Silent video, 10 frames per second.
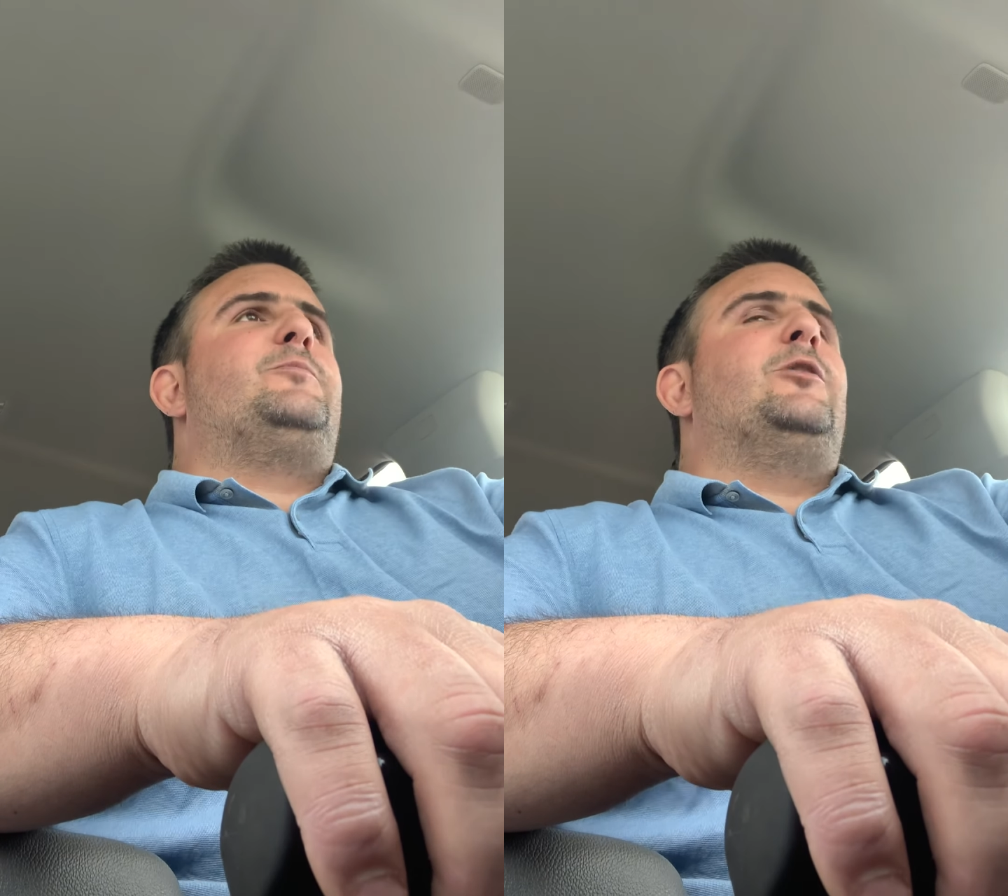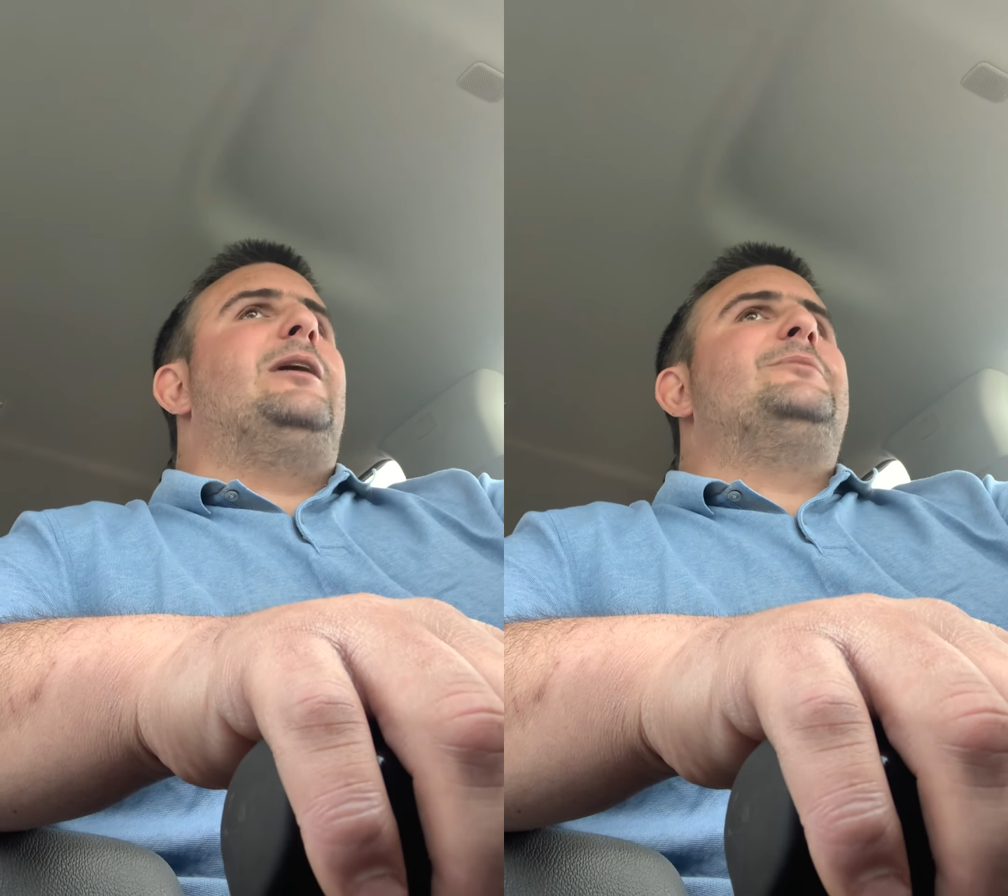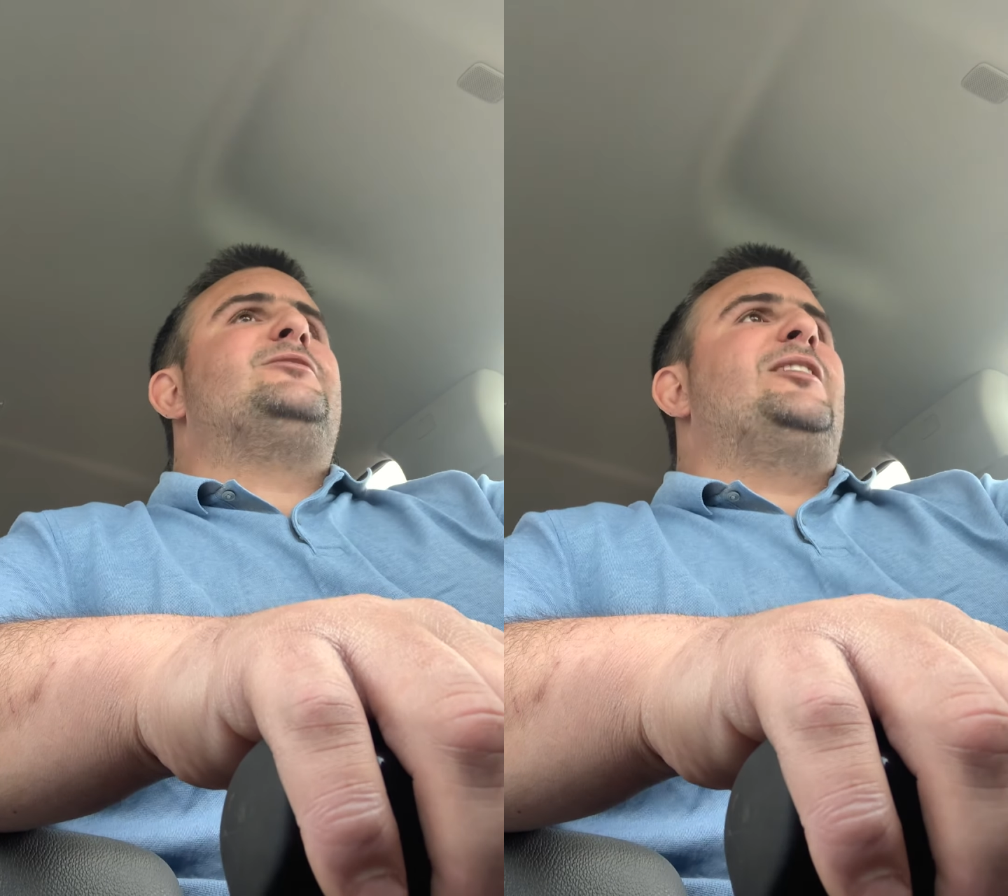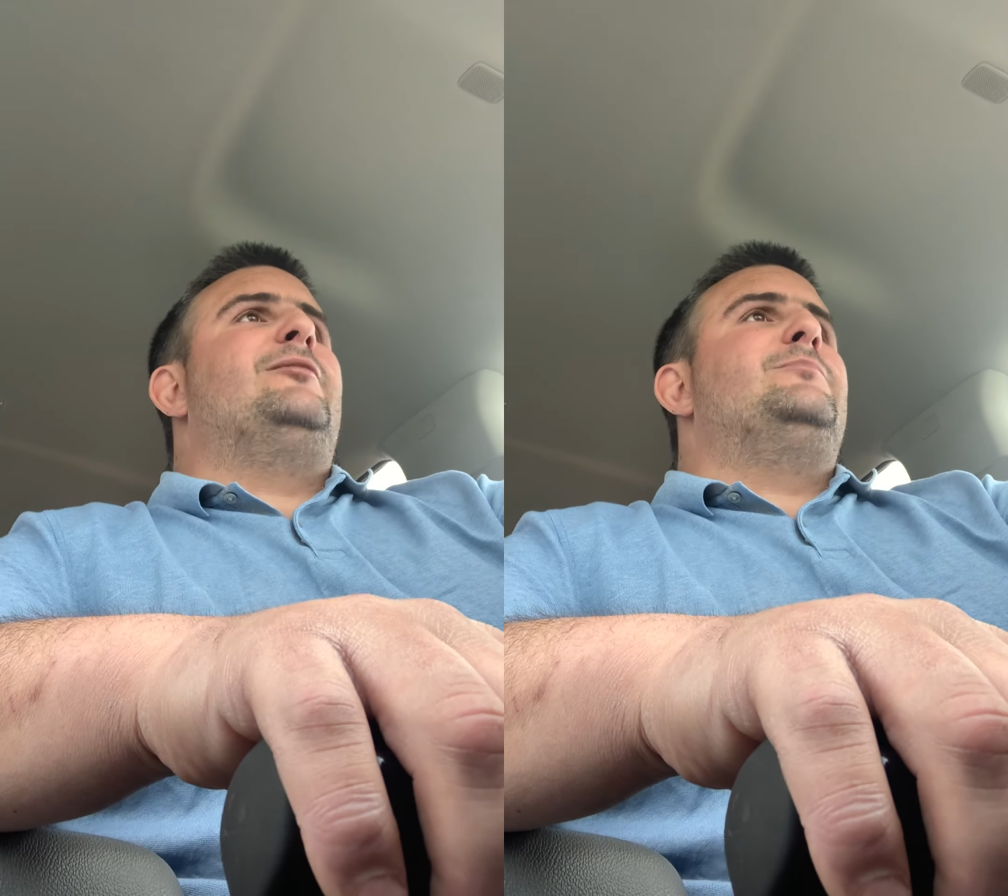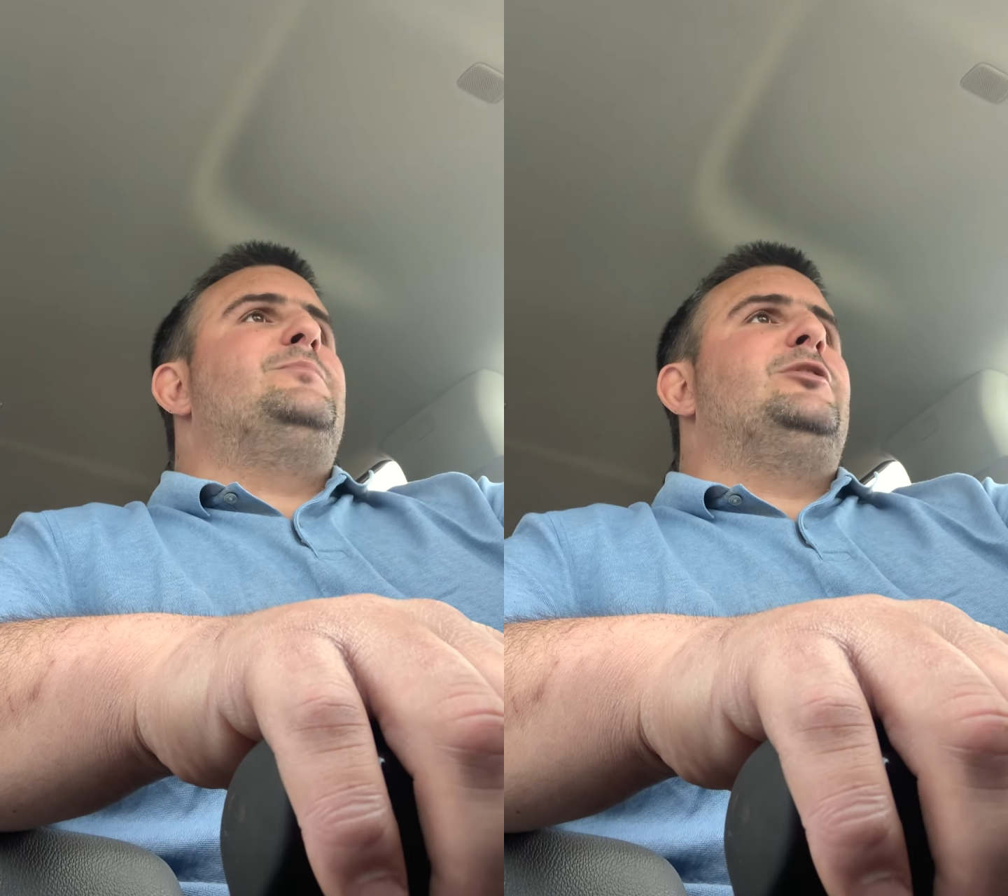promise
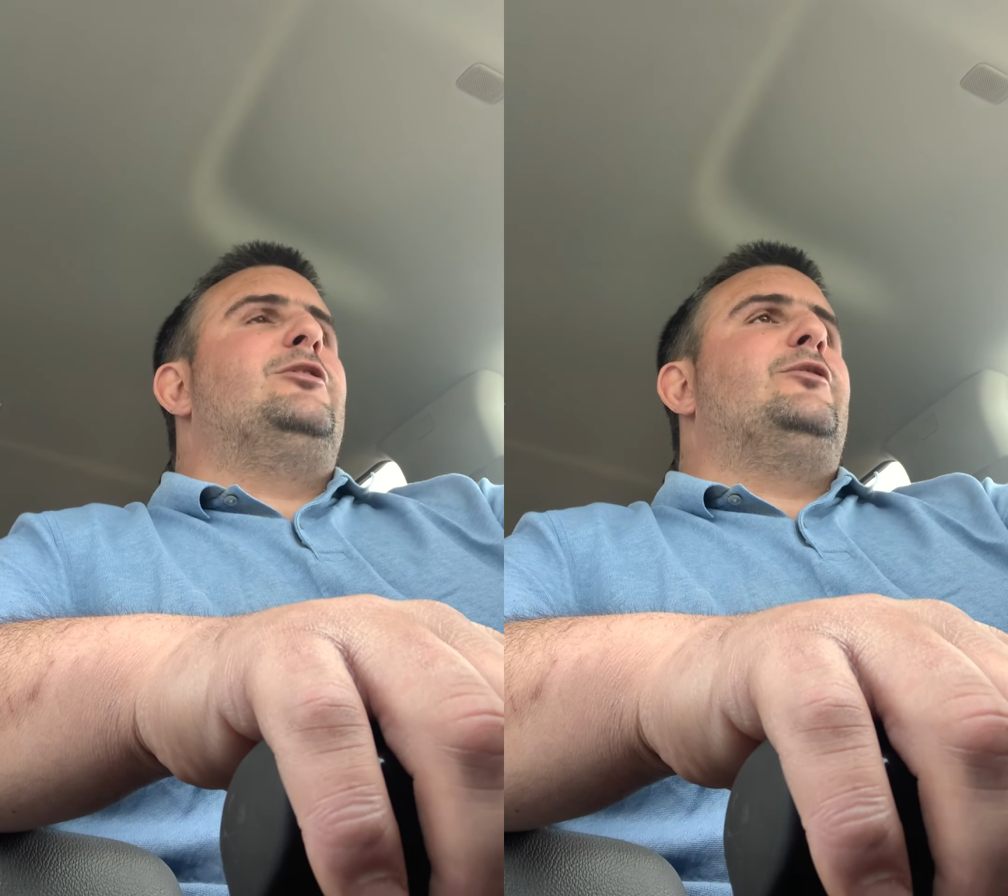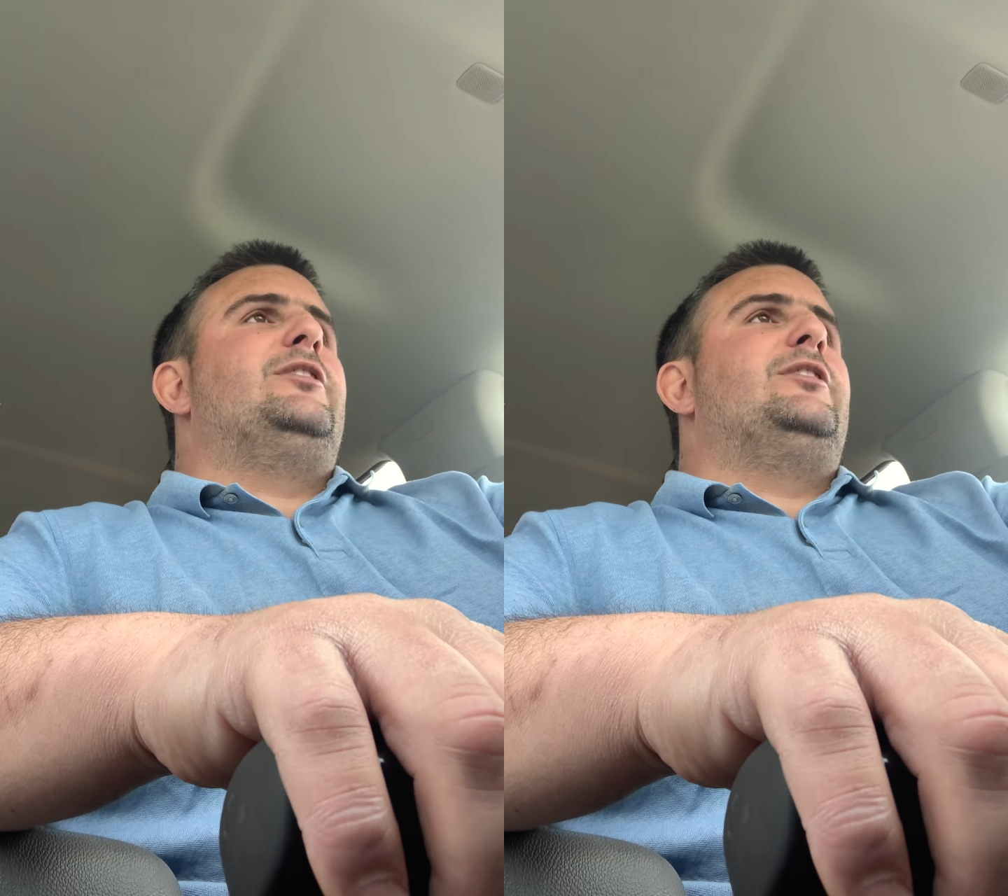him, you know,